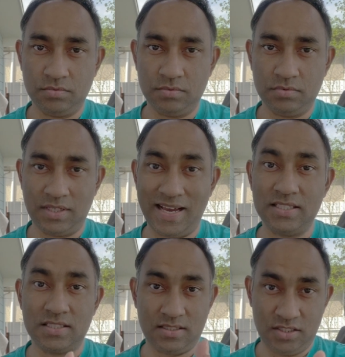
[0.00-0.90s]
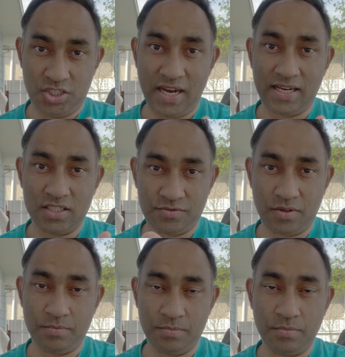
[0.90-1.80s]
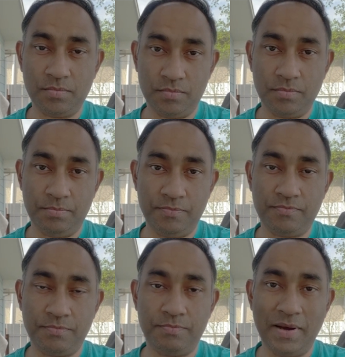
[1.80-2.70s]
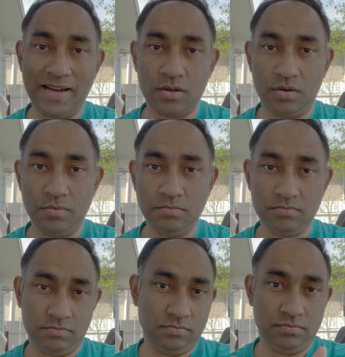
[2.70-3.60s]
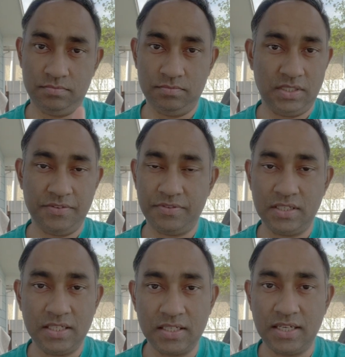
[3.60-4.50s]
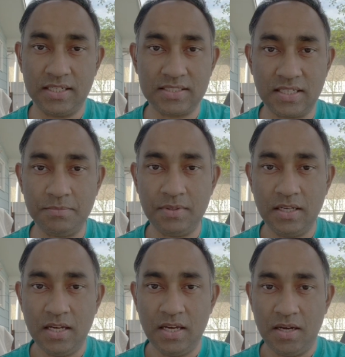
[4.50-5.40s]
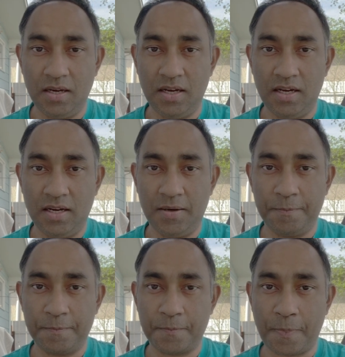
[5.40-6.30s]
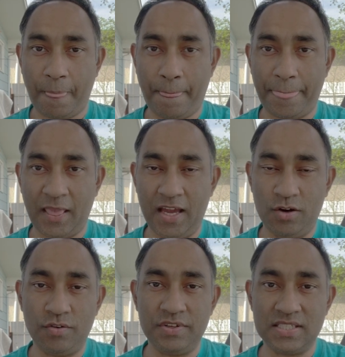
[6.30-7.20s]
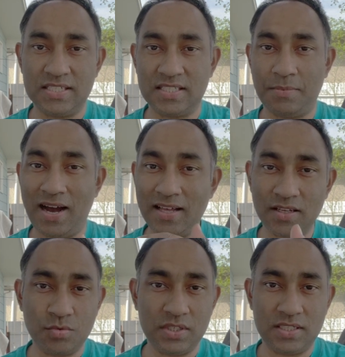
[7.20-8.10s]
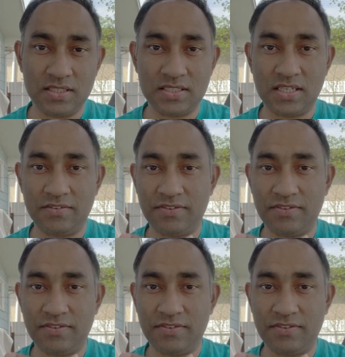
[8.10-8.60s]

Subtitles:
nice jackets from back home, definitely get some, and obviously some other winter stuff